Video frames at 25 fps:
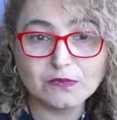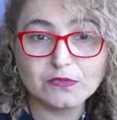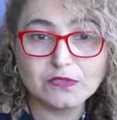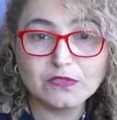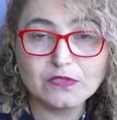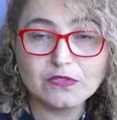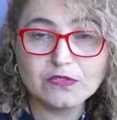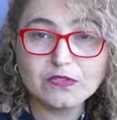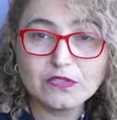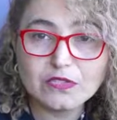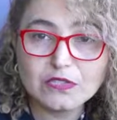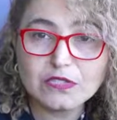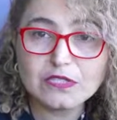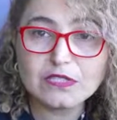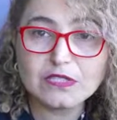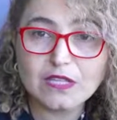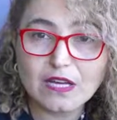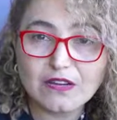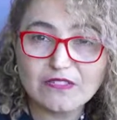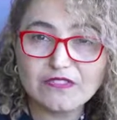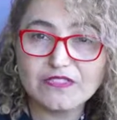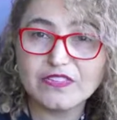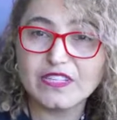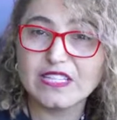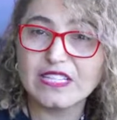When did you
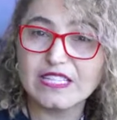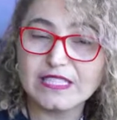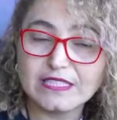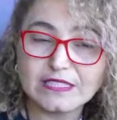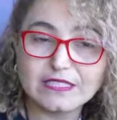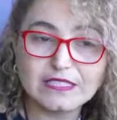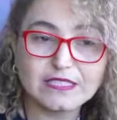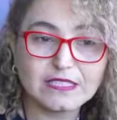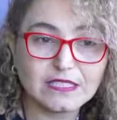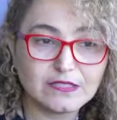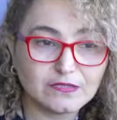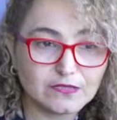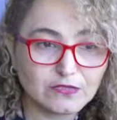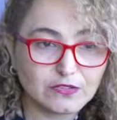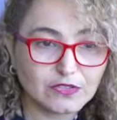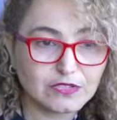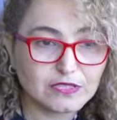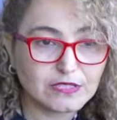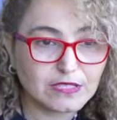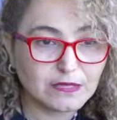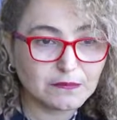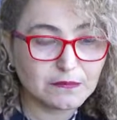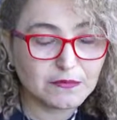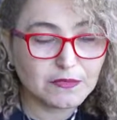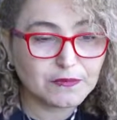start feeling dizzy, for
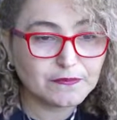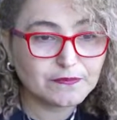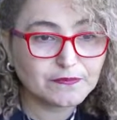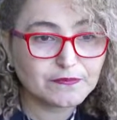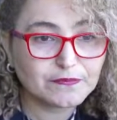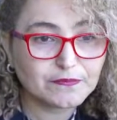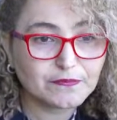example?